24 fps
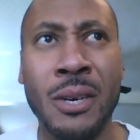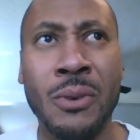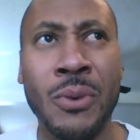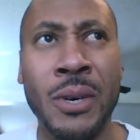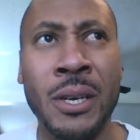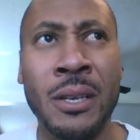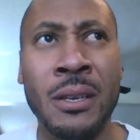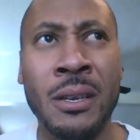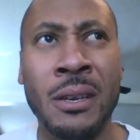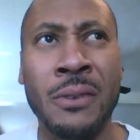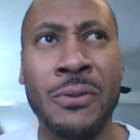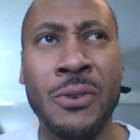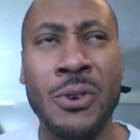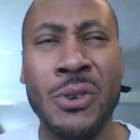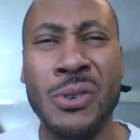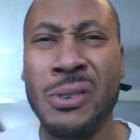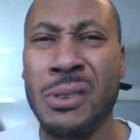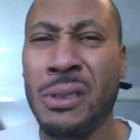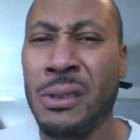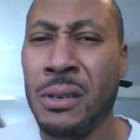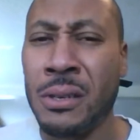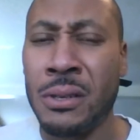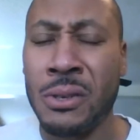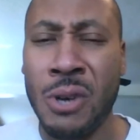when the
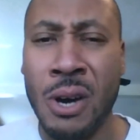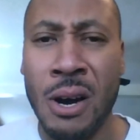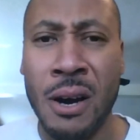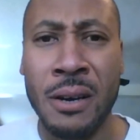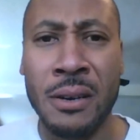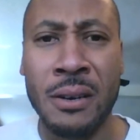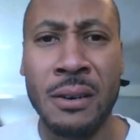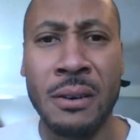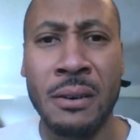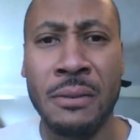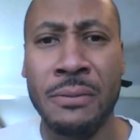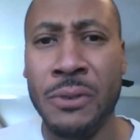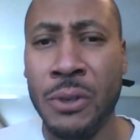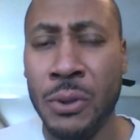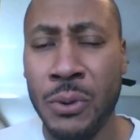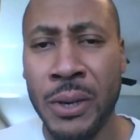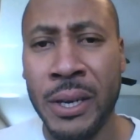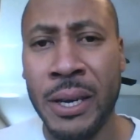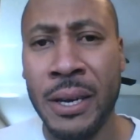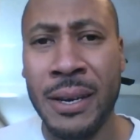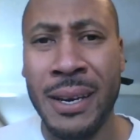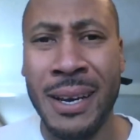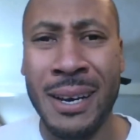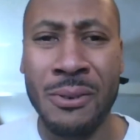first talk of
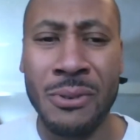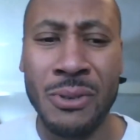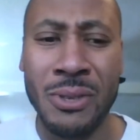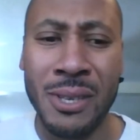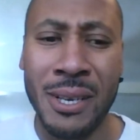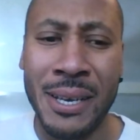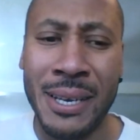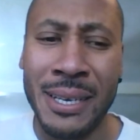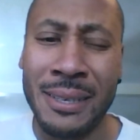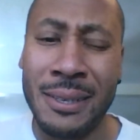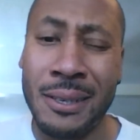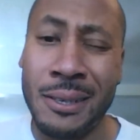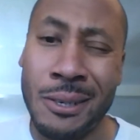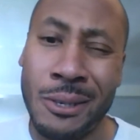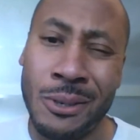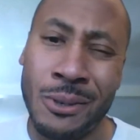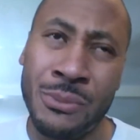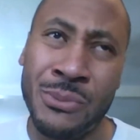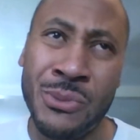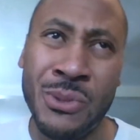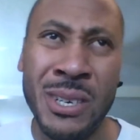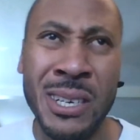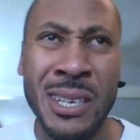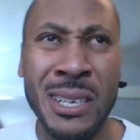doing it, I was like, you
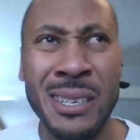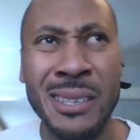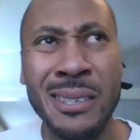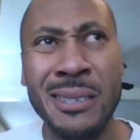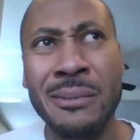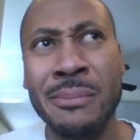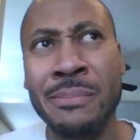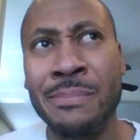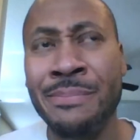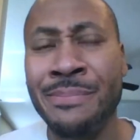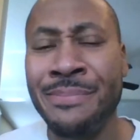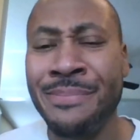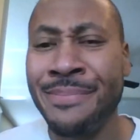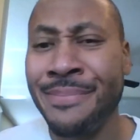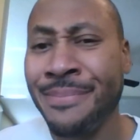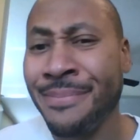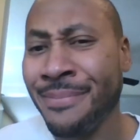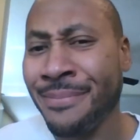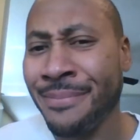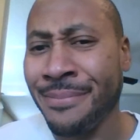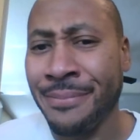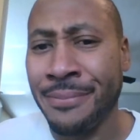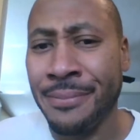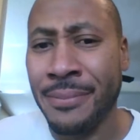know, well,
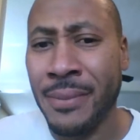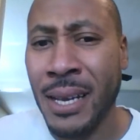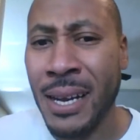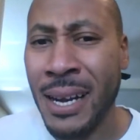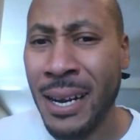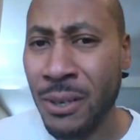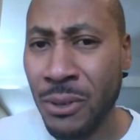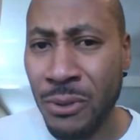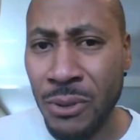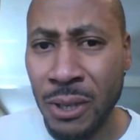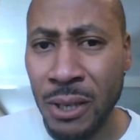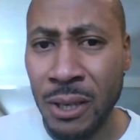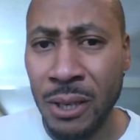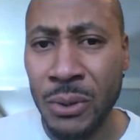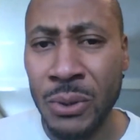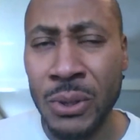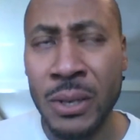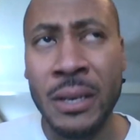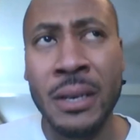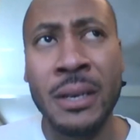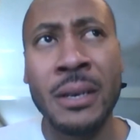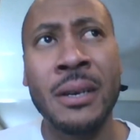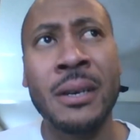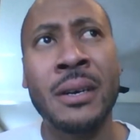I don't know.
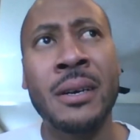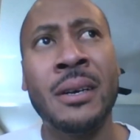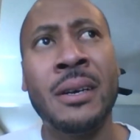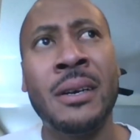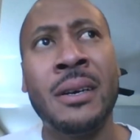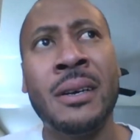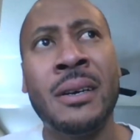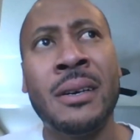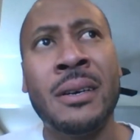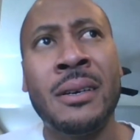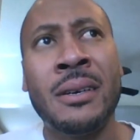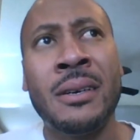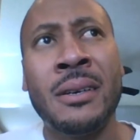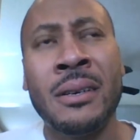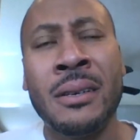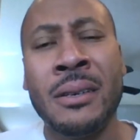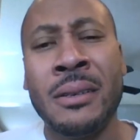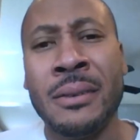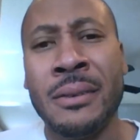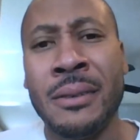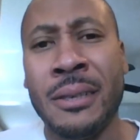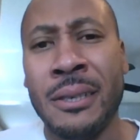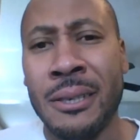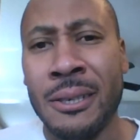
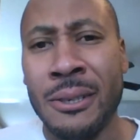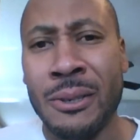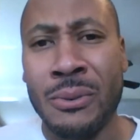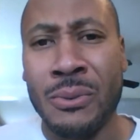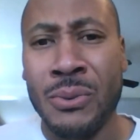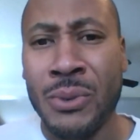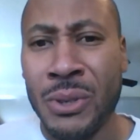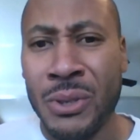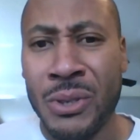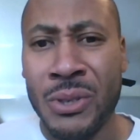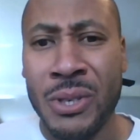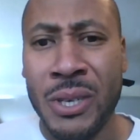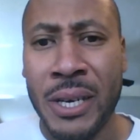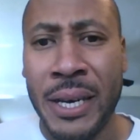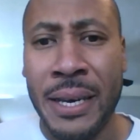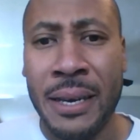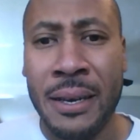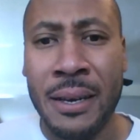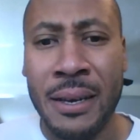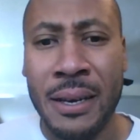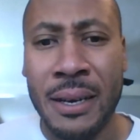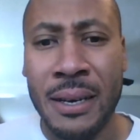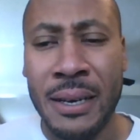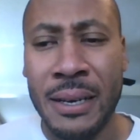You know, we'll
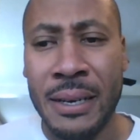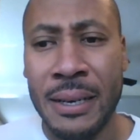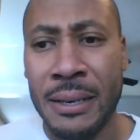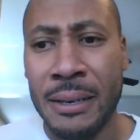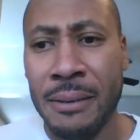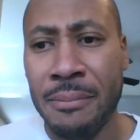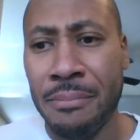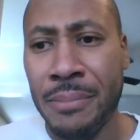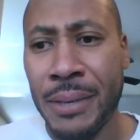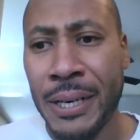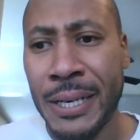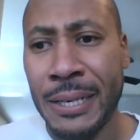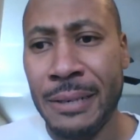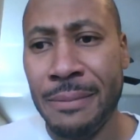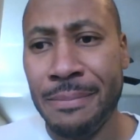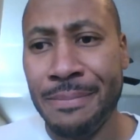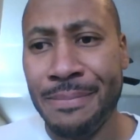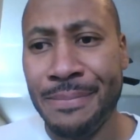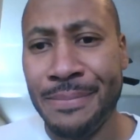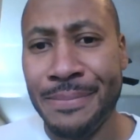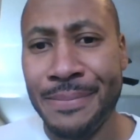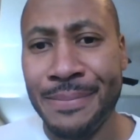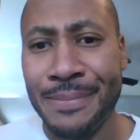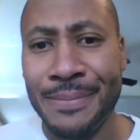see. But,
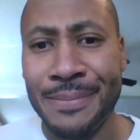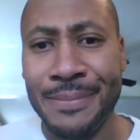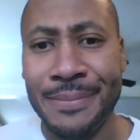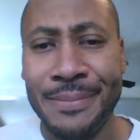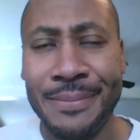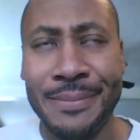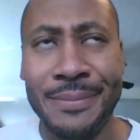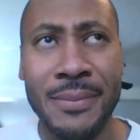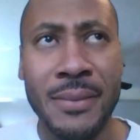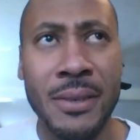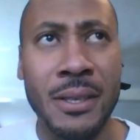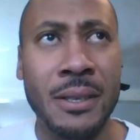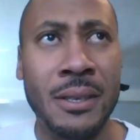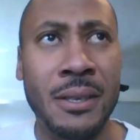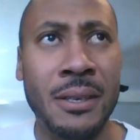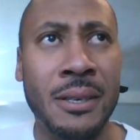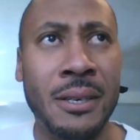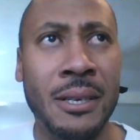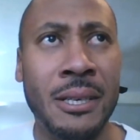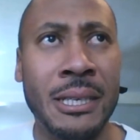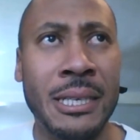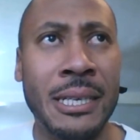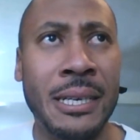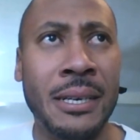
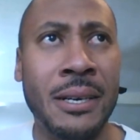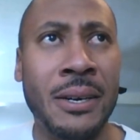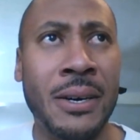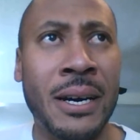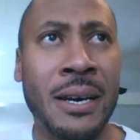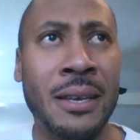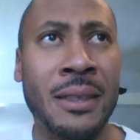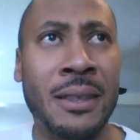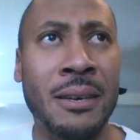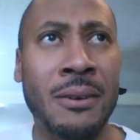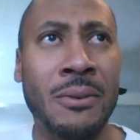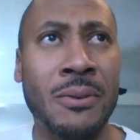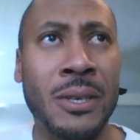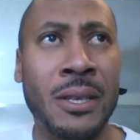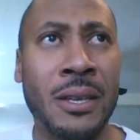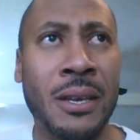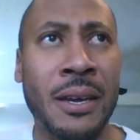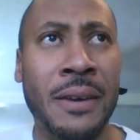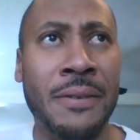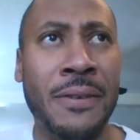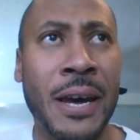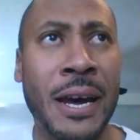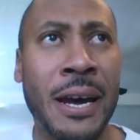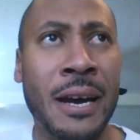you know, I think what
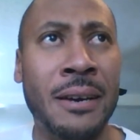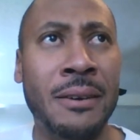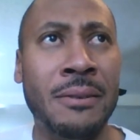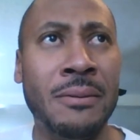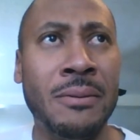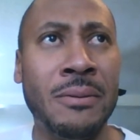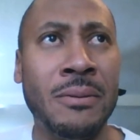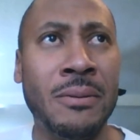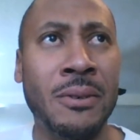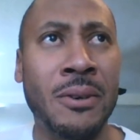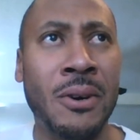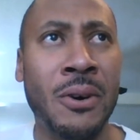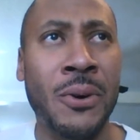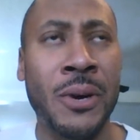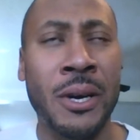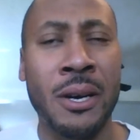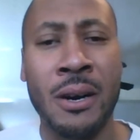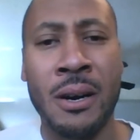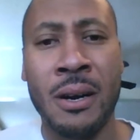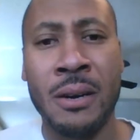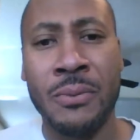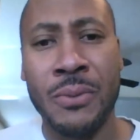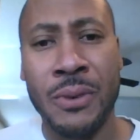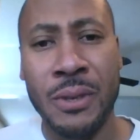they've had
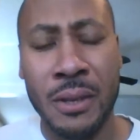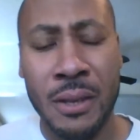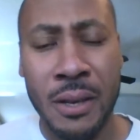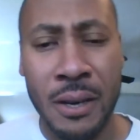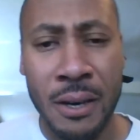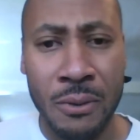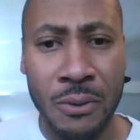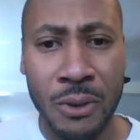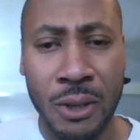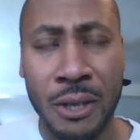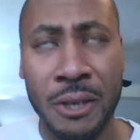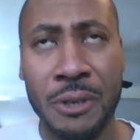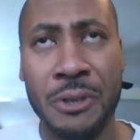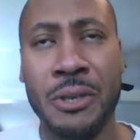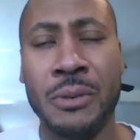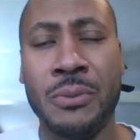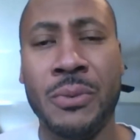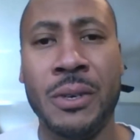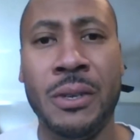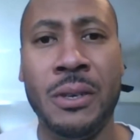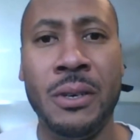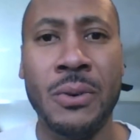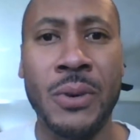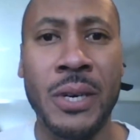going on with their
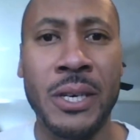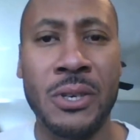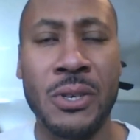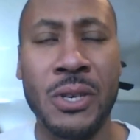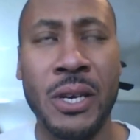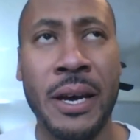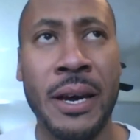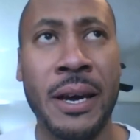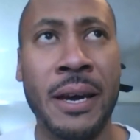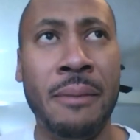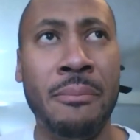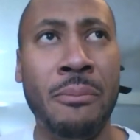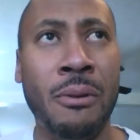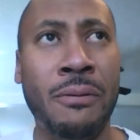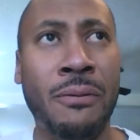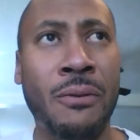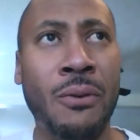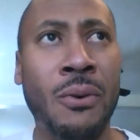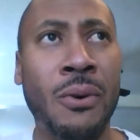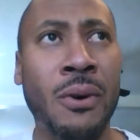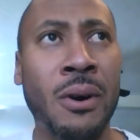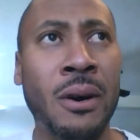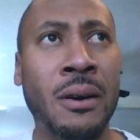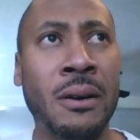relationship with USA
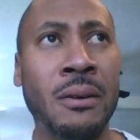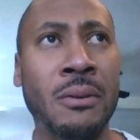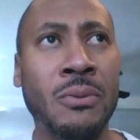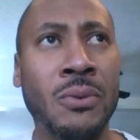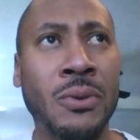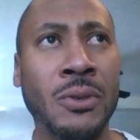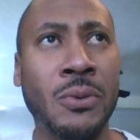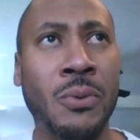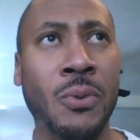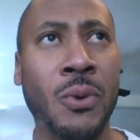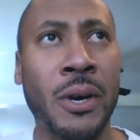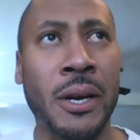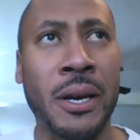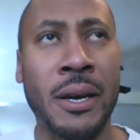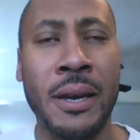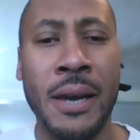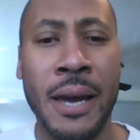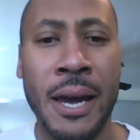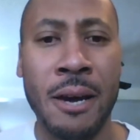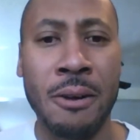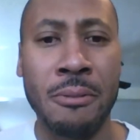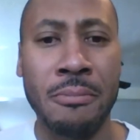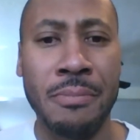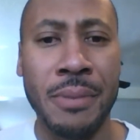before was
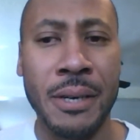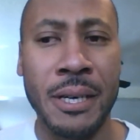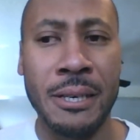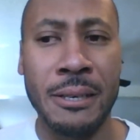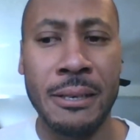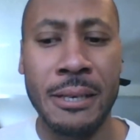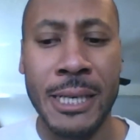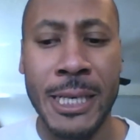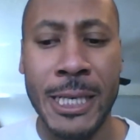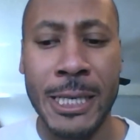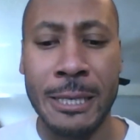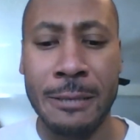working out. But,